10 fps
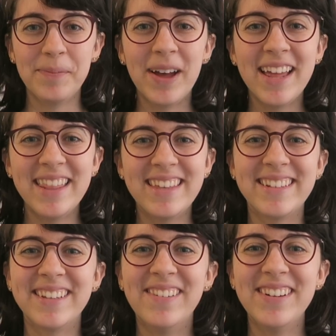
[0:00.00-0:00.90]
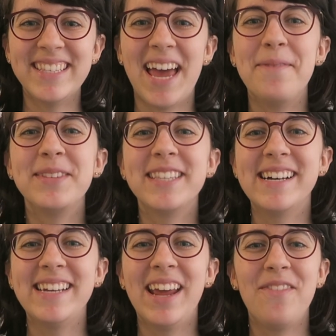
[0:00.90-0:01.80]
But there's always
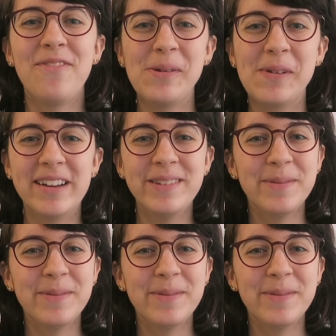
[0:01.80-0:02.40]
Amazon if you want